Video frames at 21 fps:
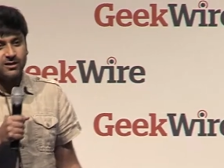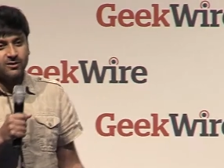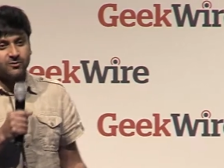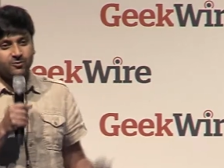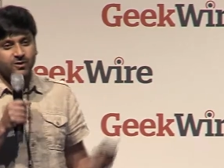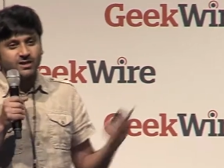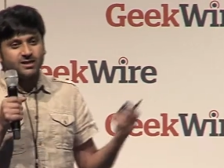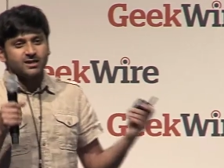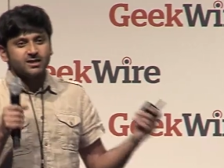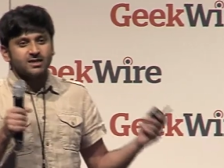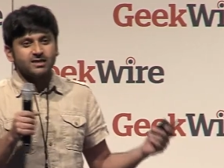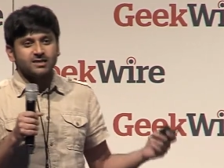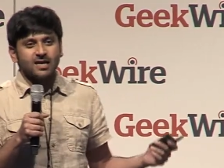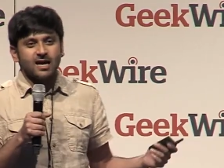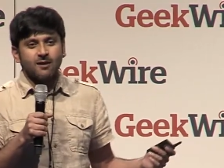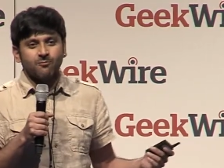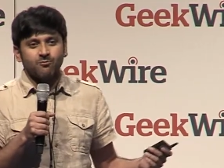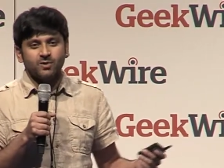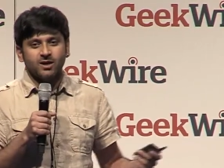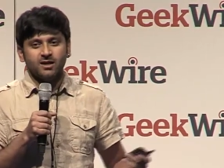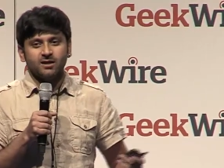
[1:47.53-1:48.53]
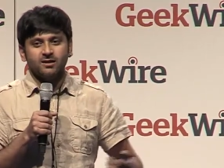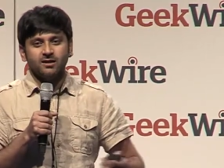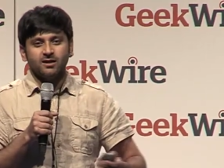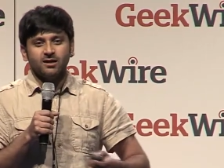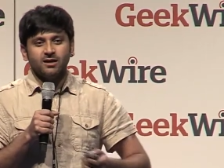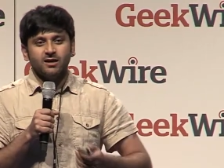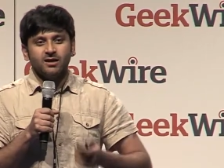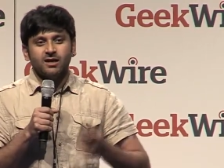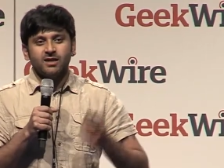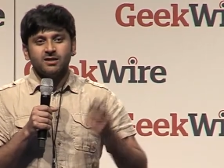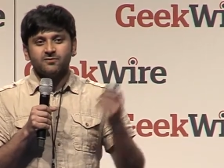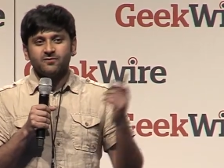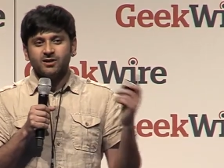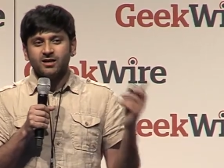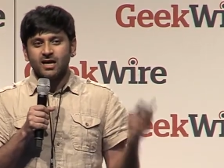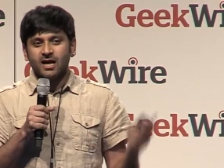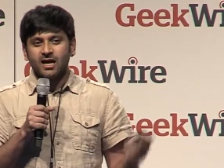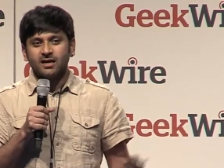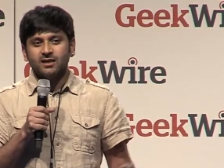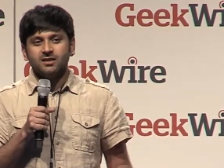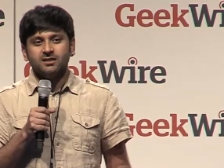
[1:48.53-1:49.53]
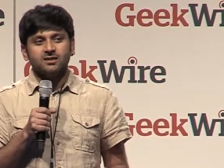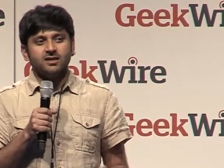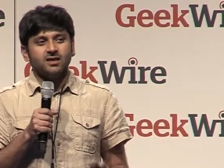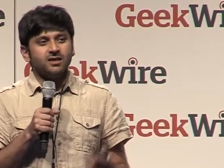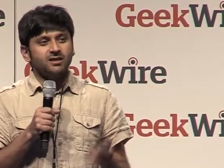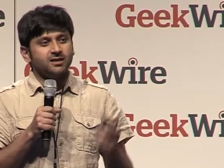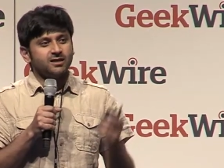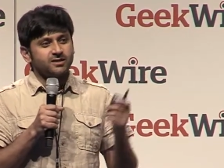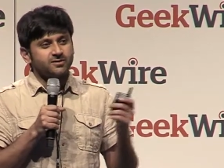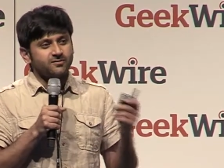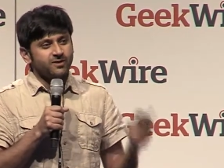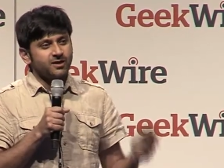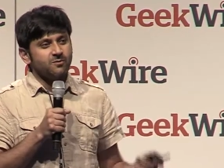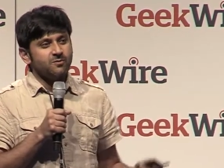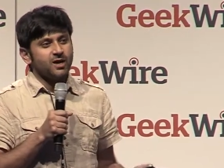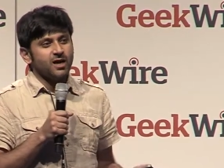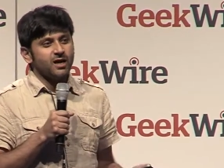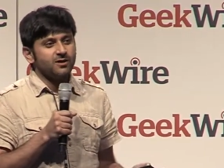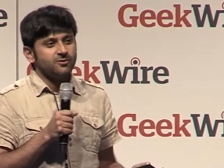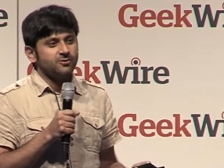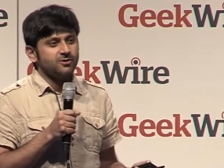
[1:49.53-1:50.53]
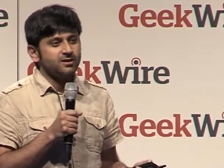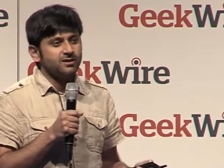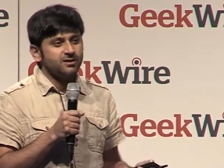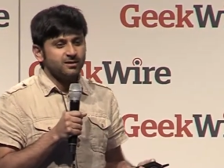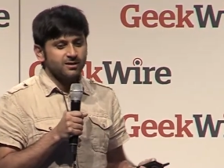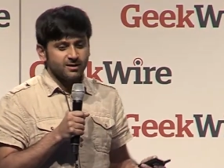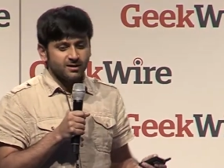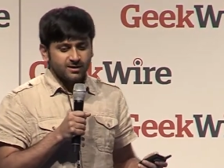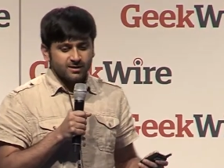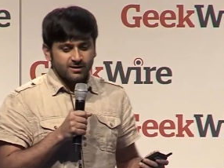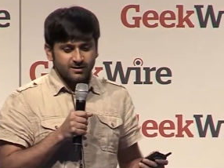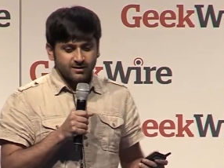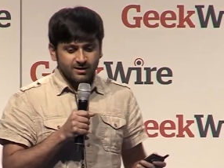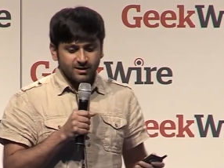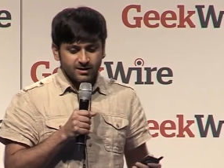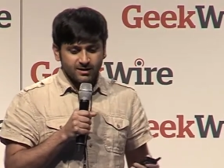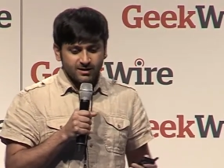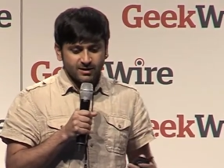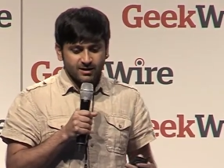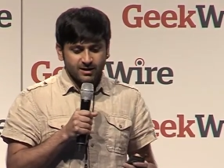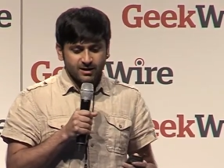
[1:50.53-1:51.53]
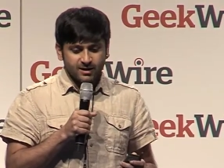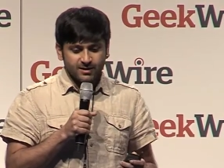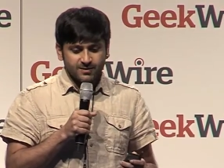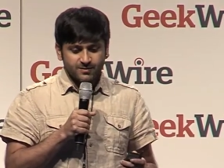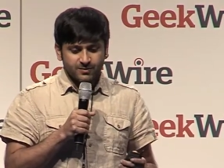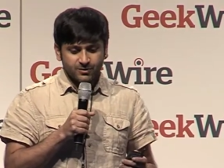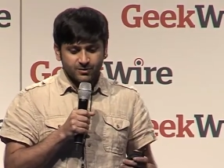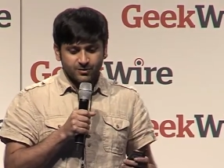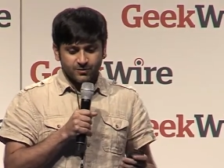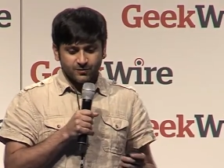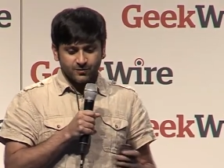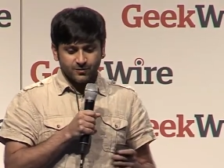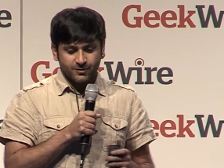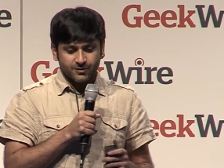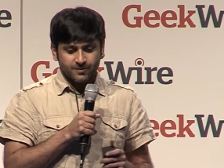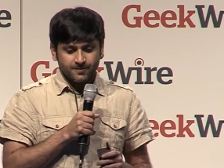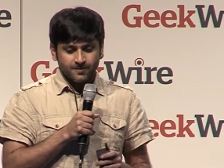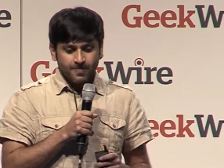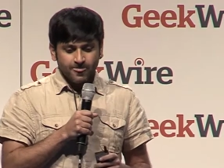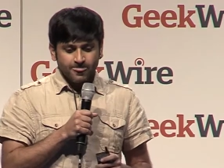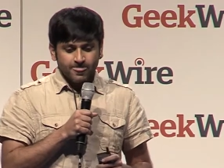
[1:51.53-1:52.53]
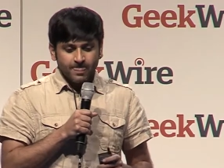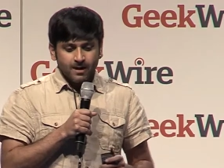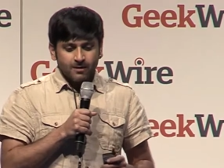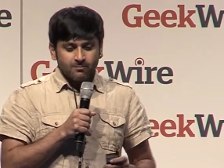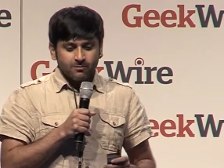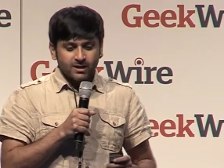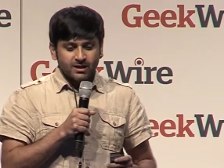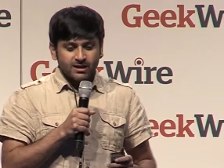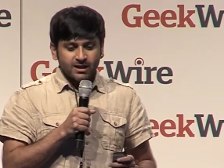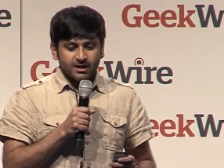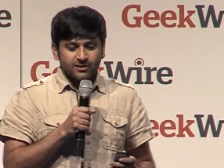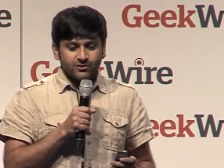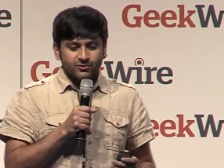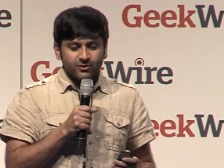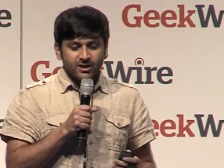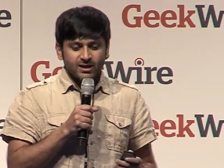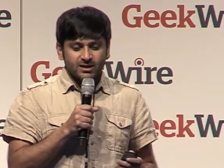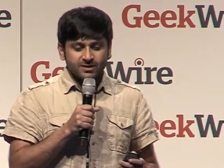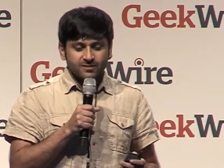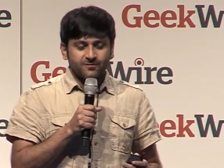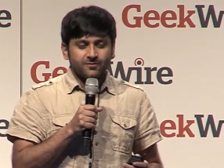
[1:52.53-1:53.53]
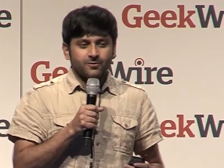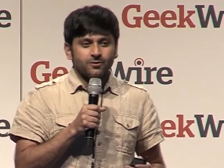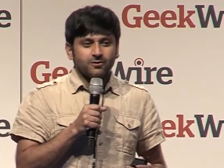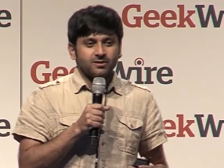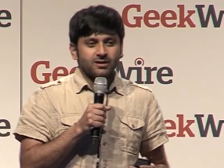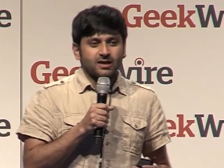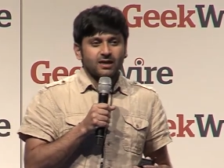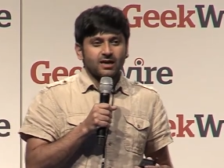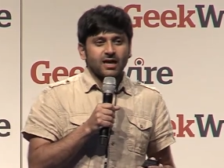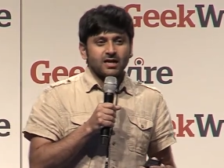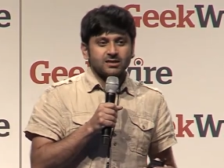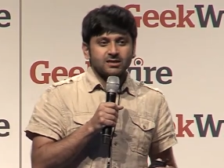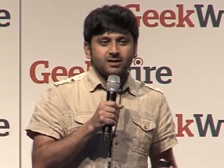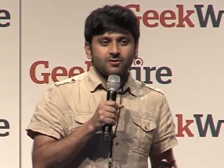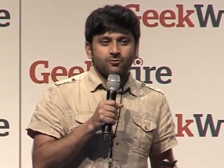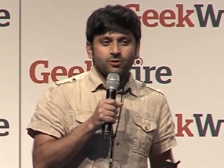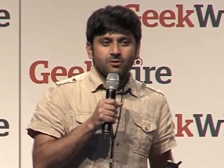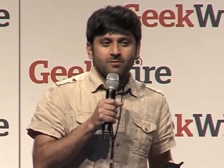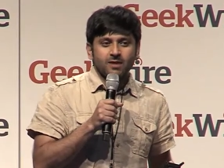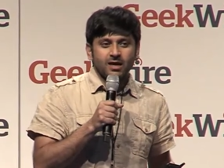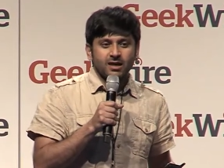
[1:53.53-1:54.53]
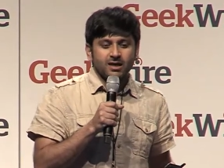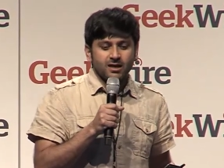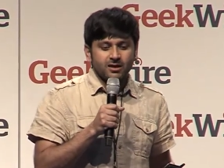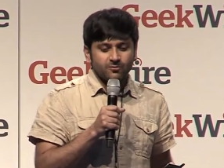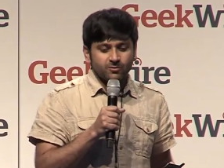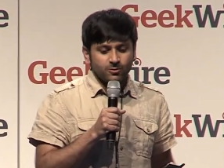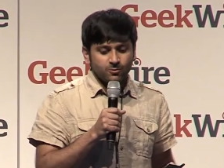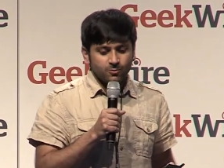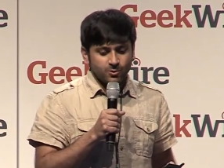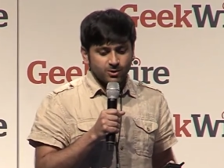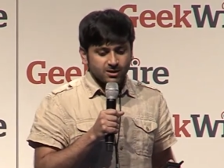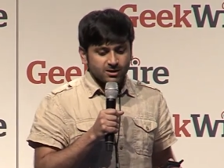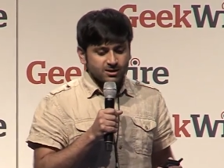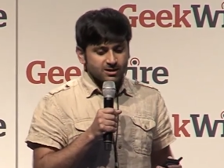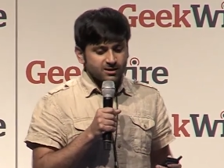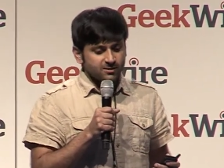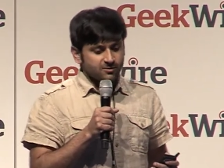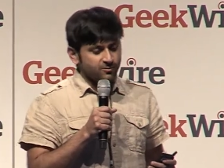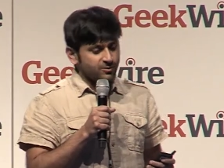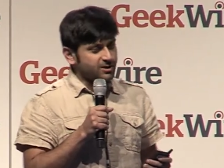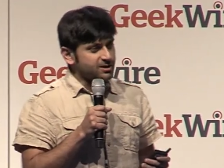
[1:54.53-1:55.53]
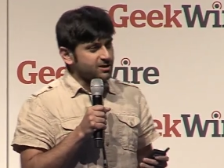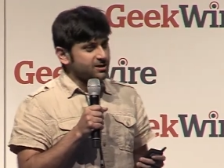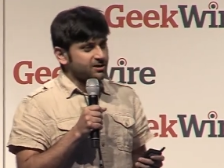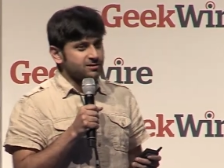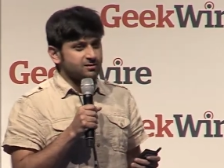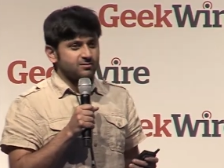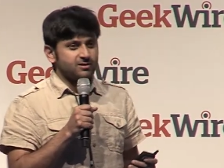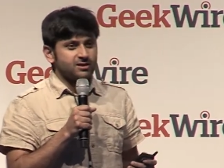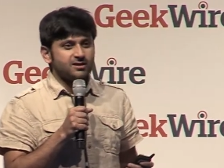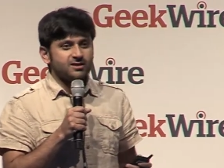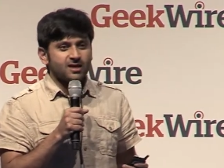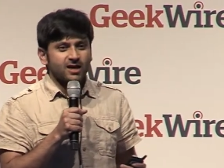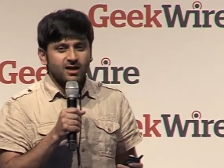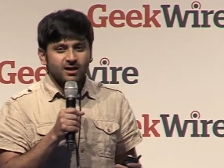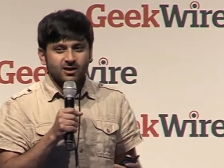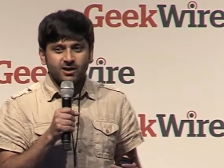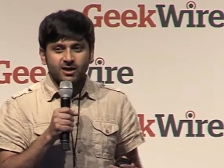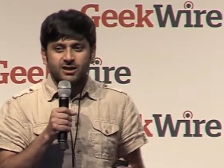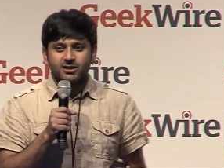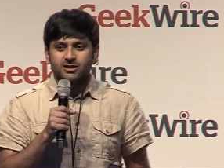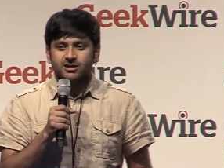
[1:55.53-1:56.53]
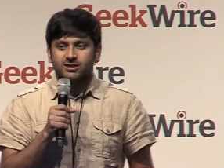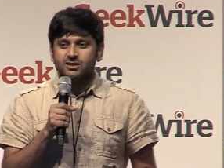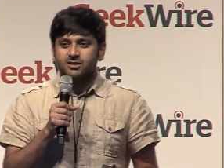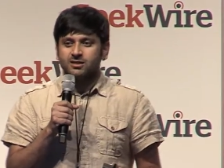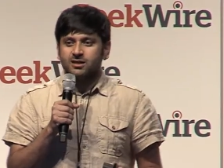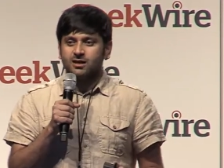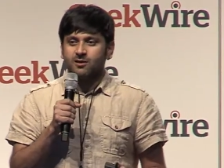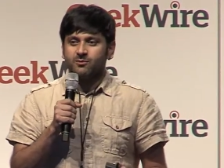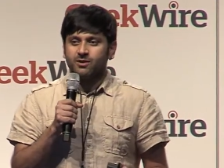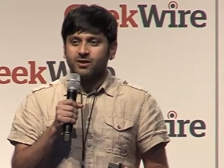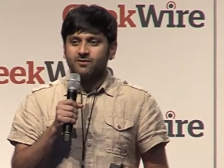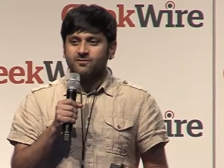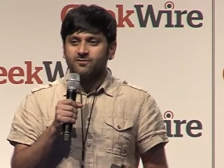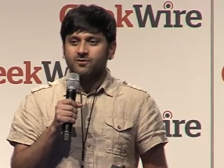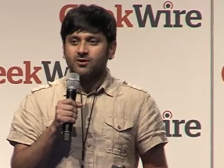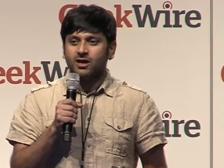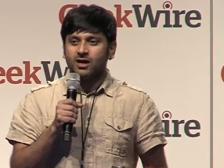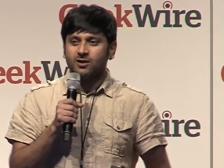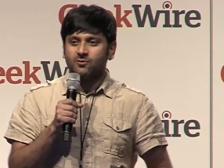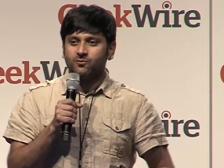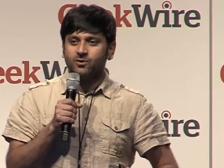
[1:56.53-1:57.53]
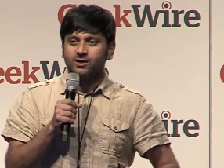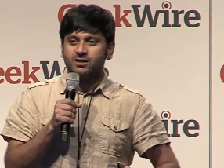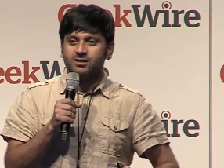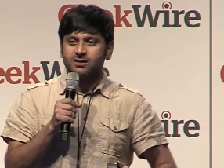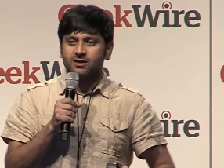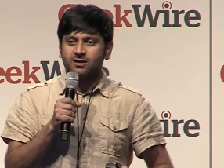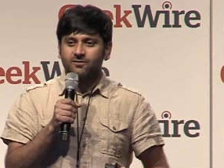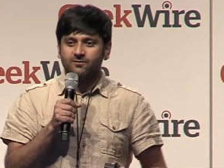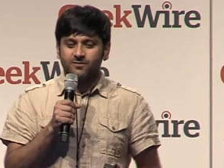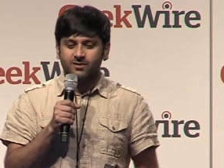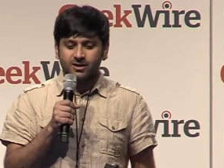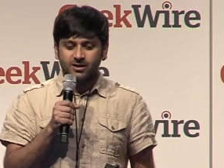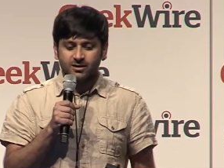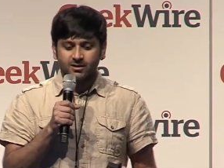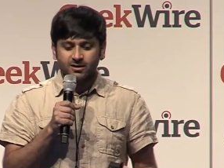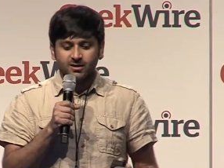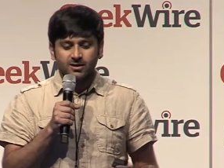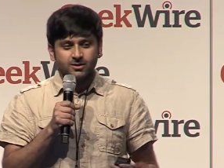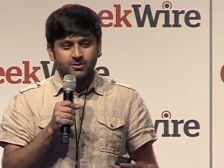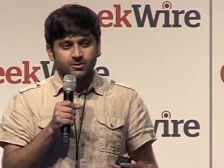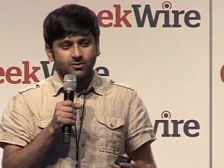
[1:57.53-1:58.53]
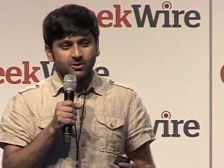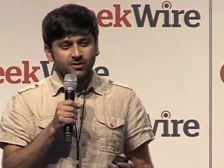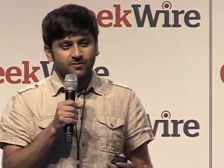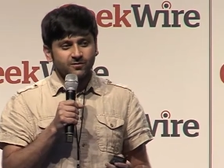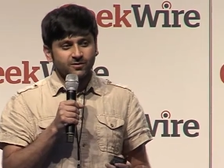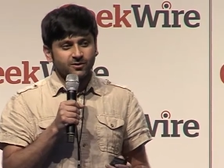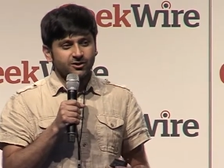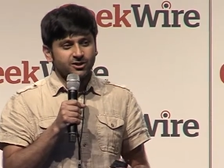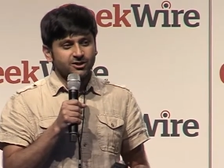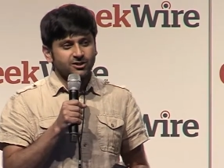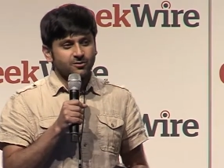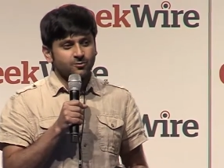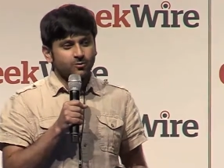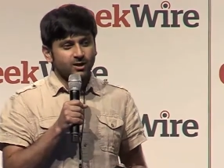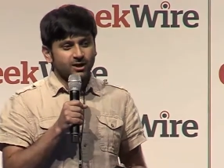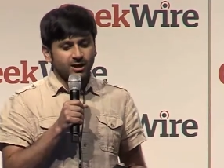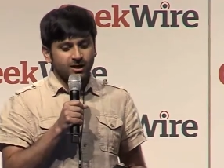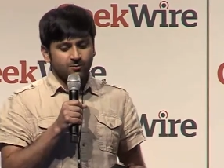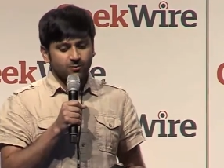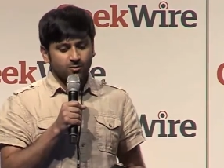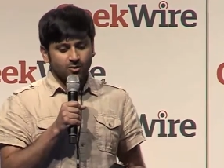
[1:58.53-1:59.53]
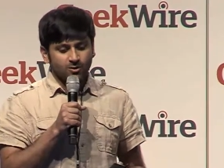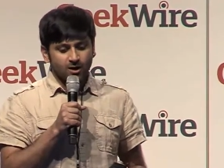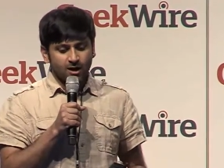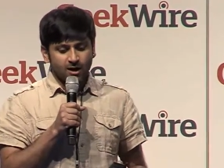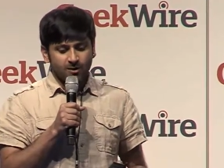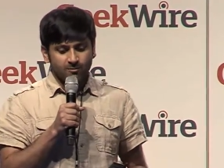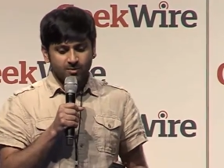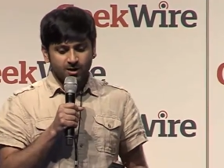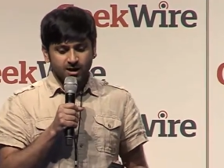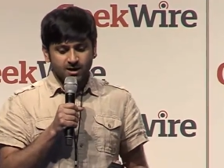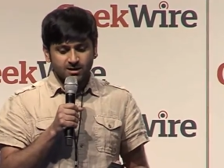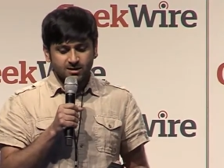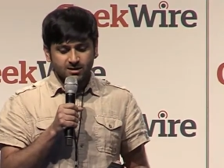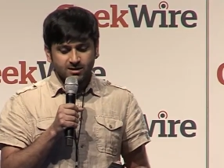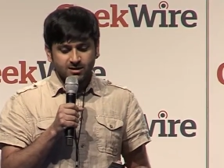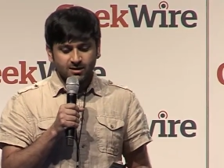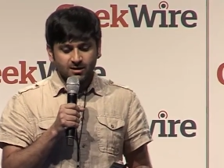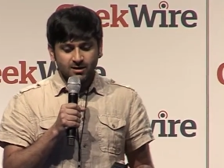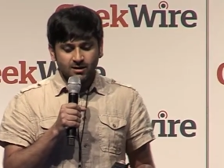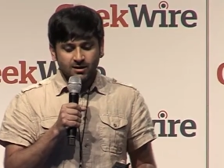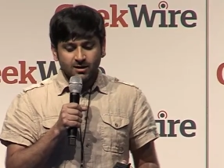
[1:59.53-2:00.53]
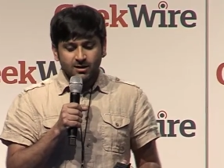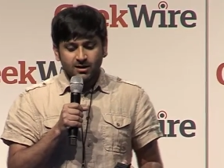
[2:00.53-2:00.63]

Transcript: And the reason it's happening, it's very hand designed, it's very manual, uh, so forth. But there are trends afoot that actually will make it even worse, which is disaggregation is coming for hardware and software. So configuration will get more complex.